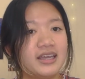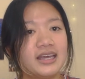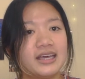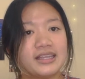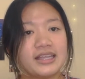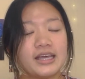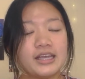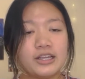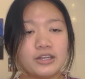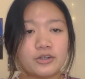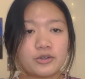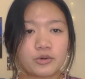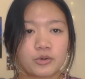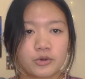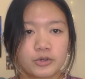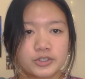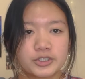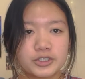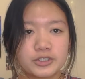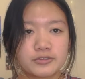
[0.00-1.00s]
that in
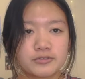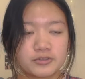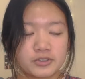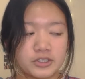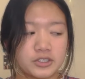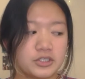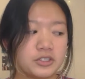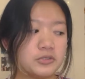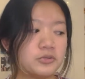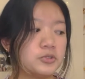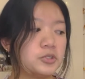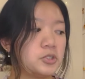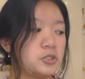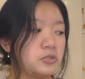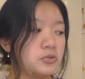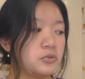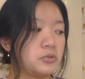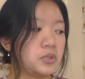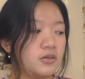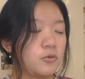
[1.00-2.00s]
order for you
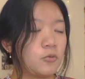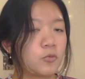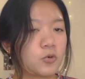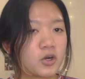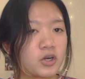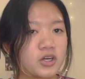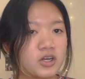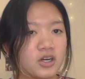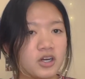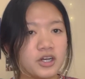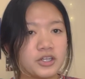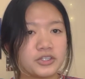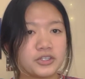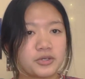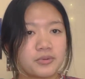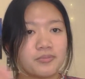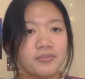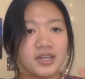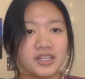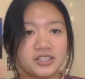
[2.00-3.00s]
to work on your
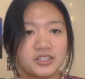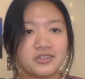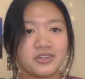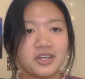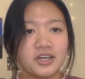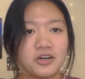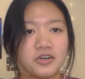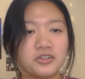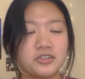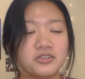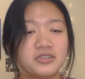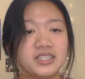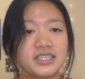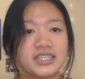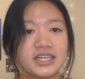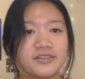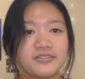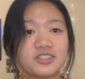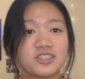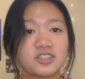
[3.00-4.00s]
mental health, you need to
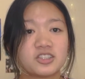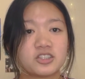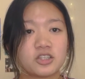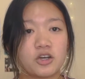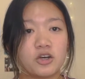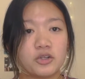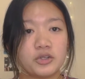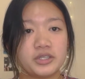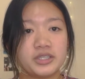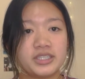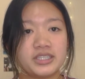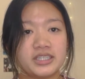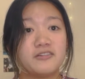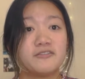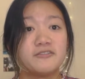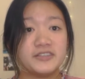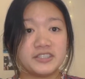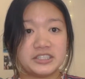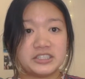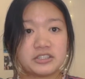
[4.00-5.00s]
have a solid
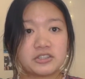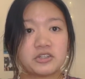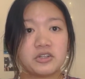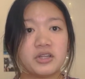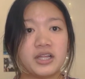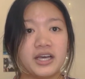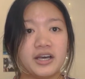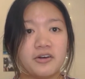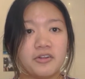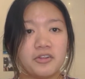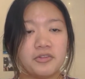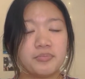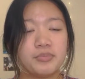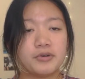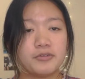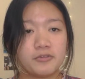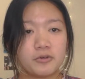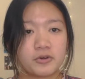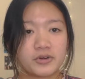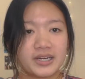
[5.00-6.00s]
physical health
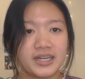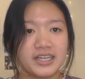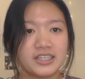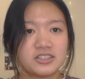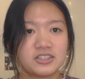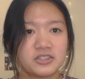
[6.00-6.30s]
beforehand.